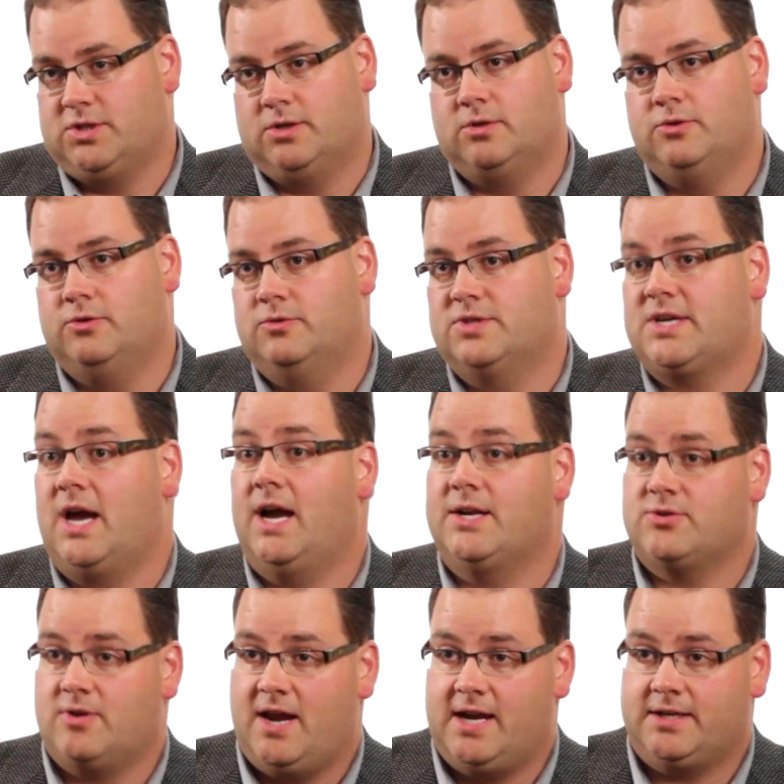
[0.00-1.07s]
includes
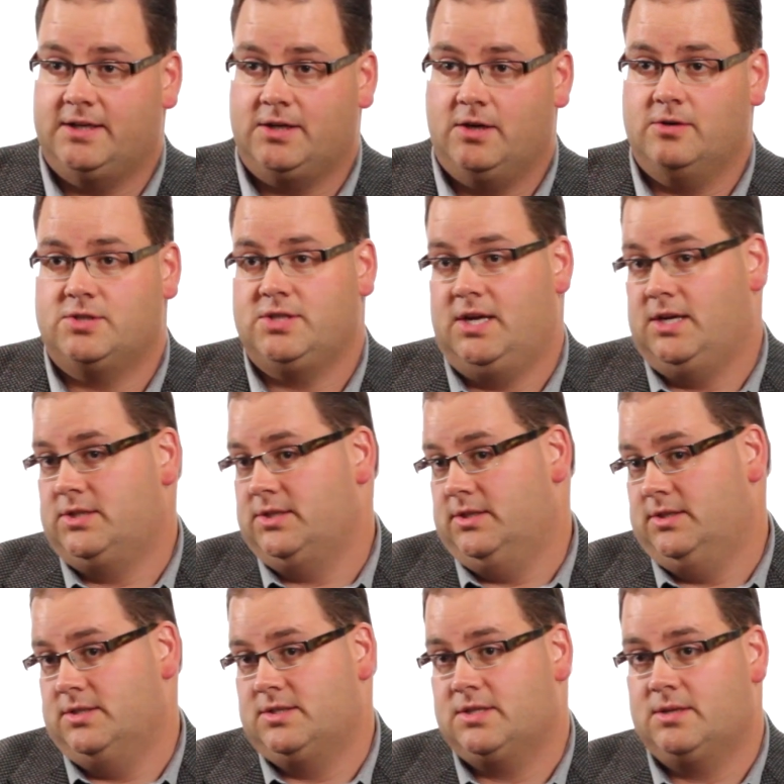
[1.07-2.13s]
contract
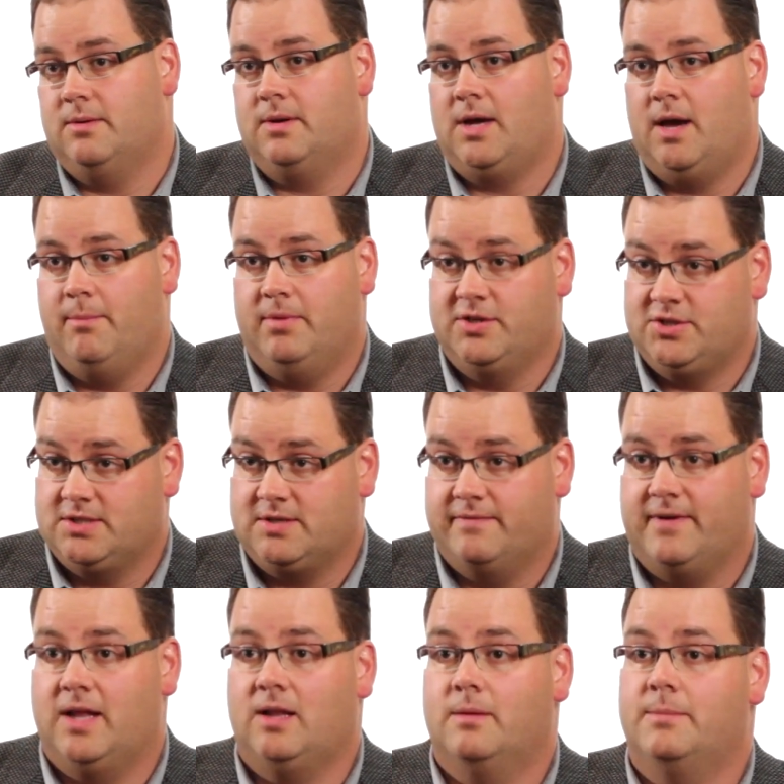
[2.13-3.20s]
negotiations, budget
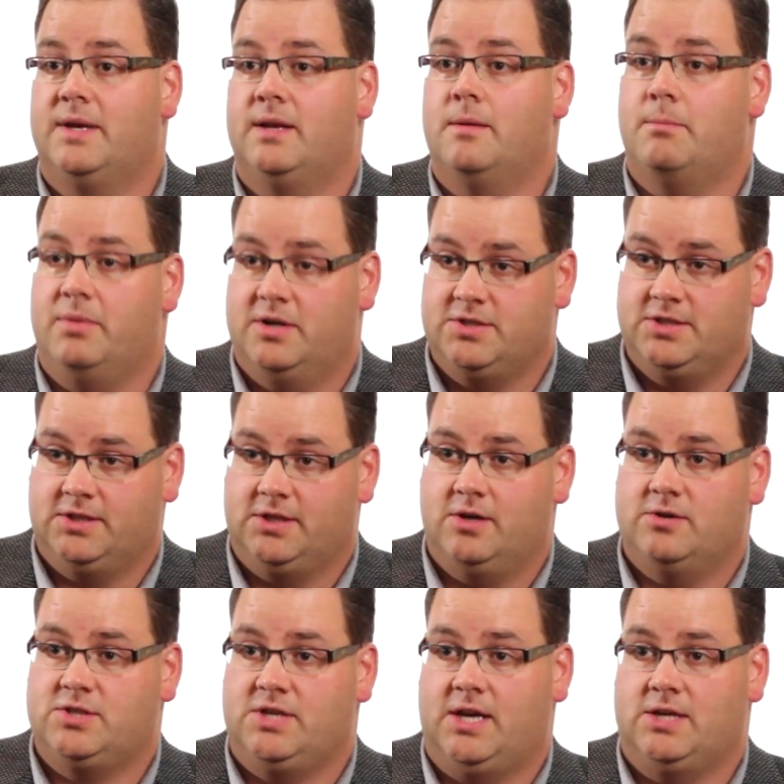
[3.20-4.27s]
development, budget
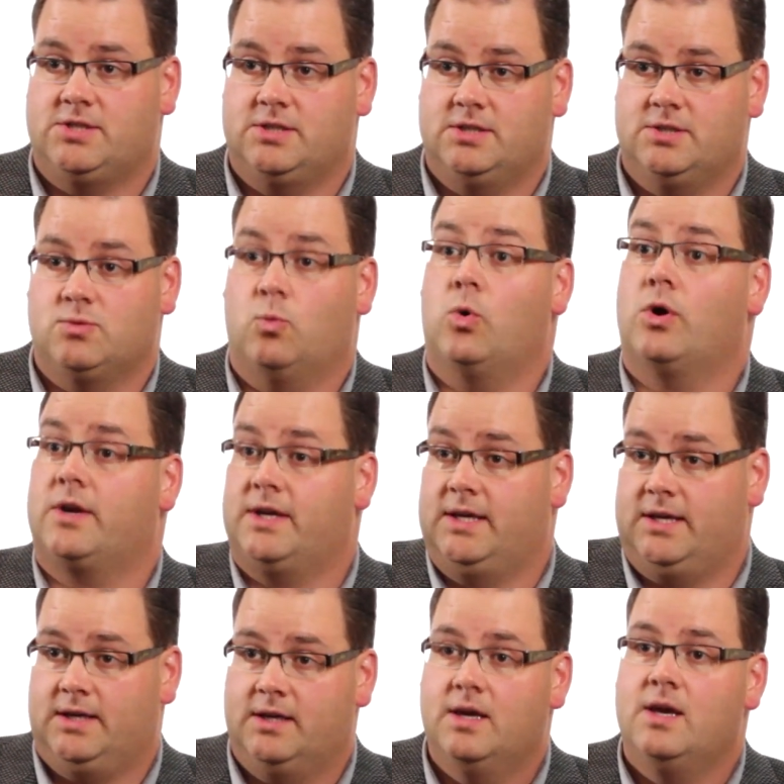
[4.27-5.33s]
negotiations,
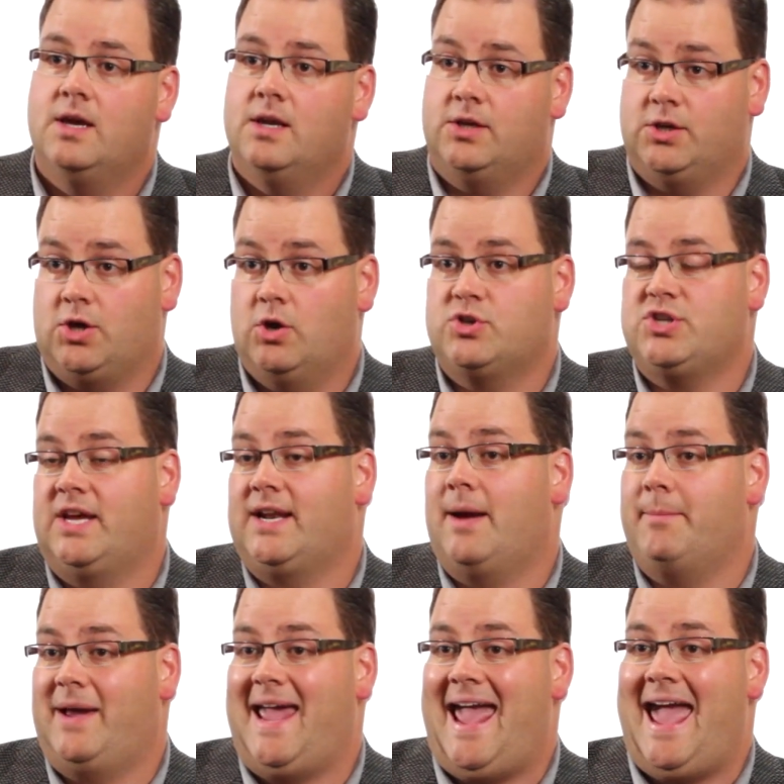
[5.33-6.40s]
negotiating on
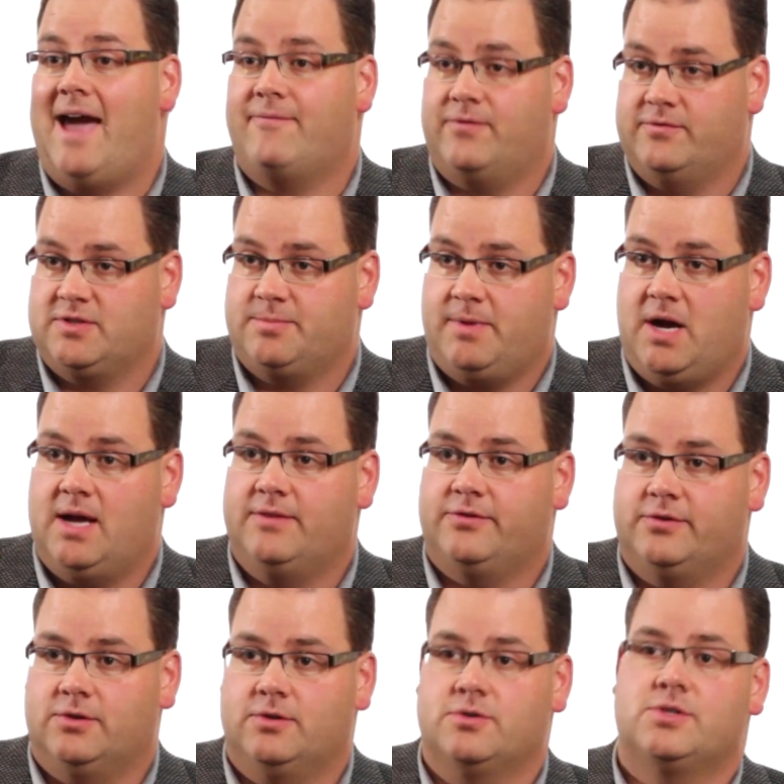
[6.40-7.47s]
behalf of
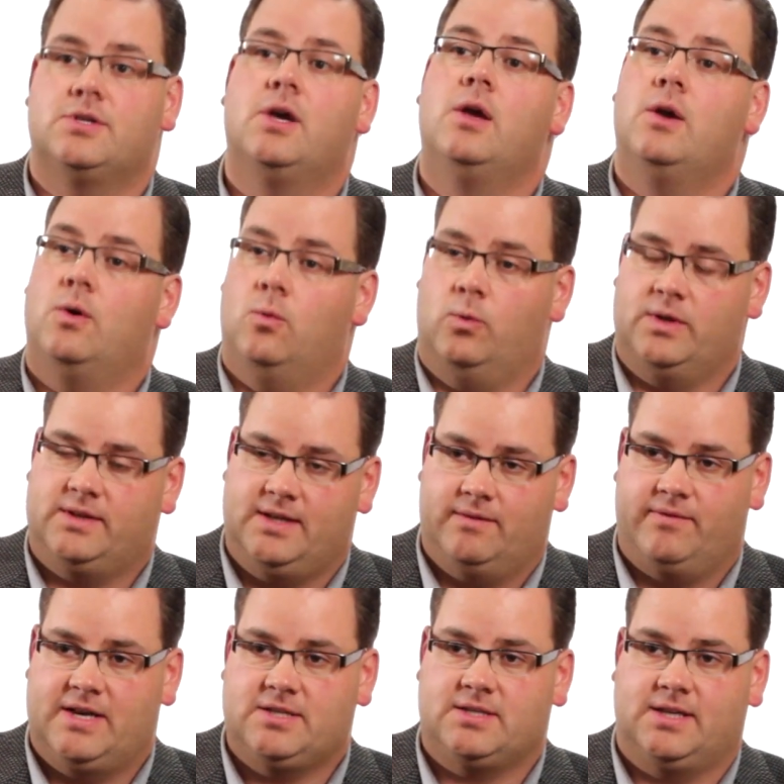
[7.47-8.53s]
sponsors with the
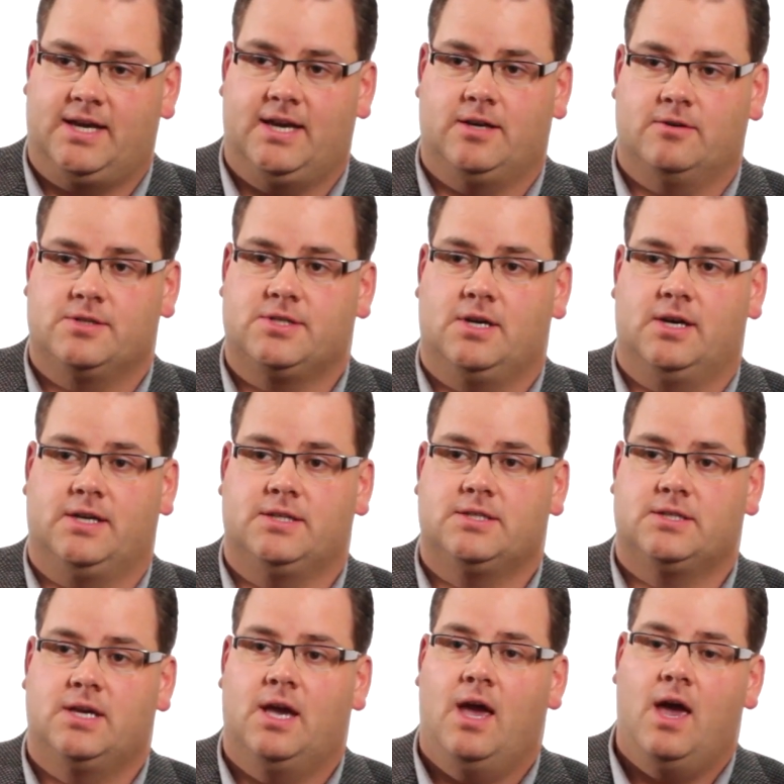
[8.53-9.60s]
investigator
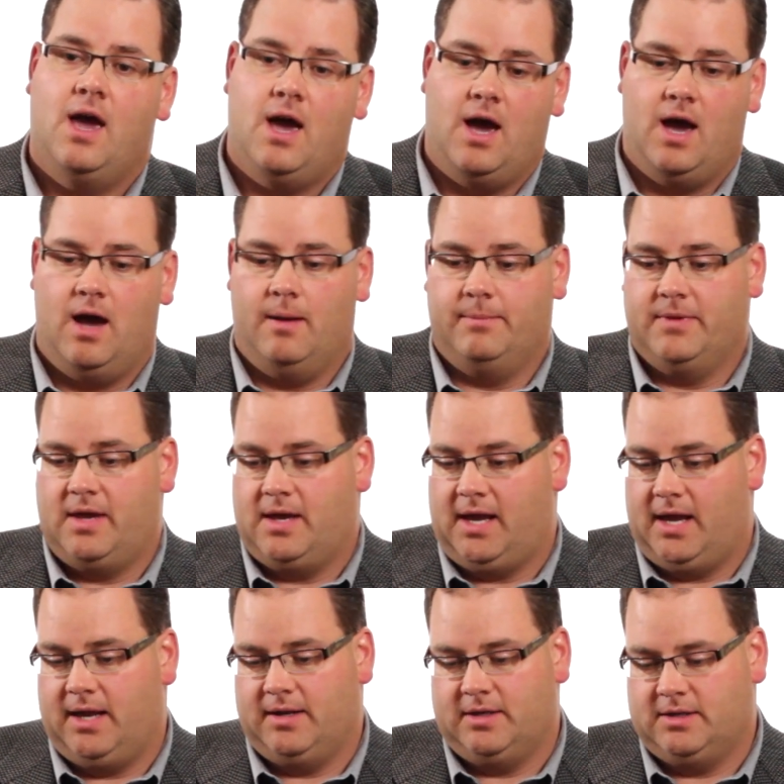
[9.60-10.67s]
sites.
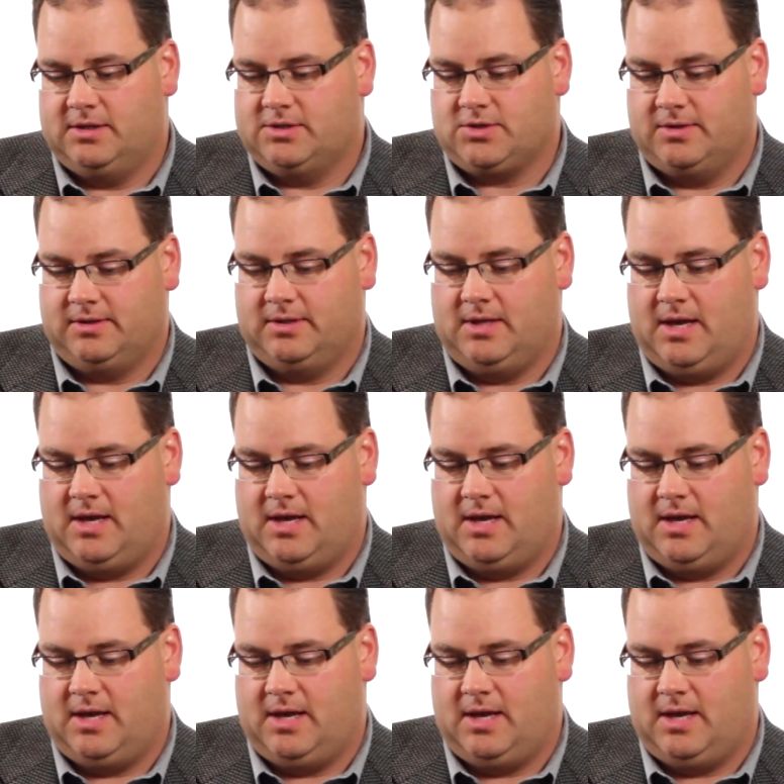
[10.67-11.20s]
And so